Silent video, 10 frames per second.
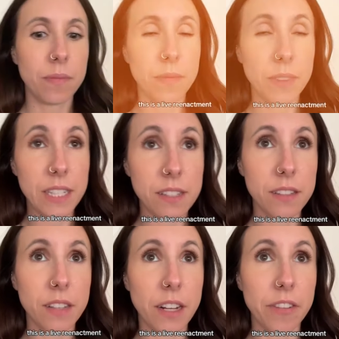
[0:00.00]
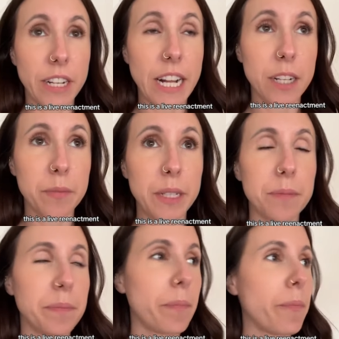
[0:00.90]
This is a live reenactment.
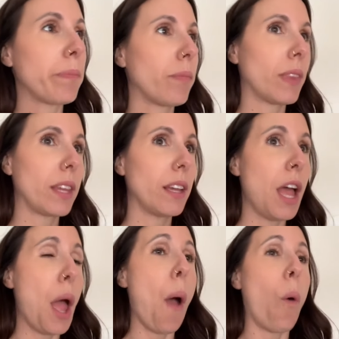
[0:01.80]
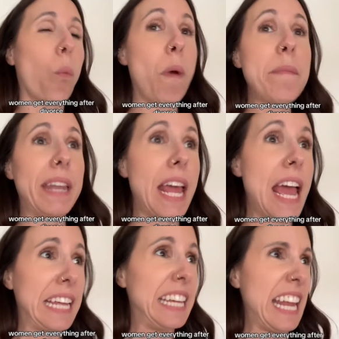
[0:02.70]
Women
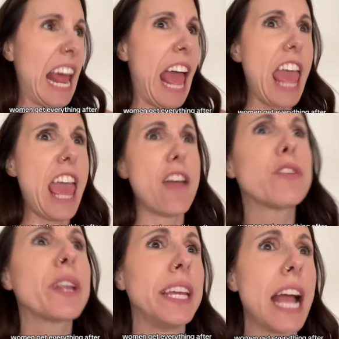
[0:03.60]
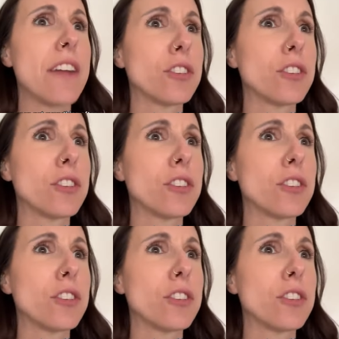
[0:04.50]
get everything after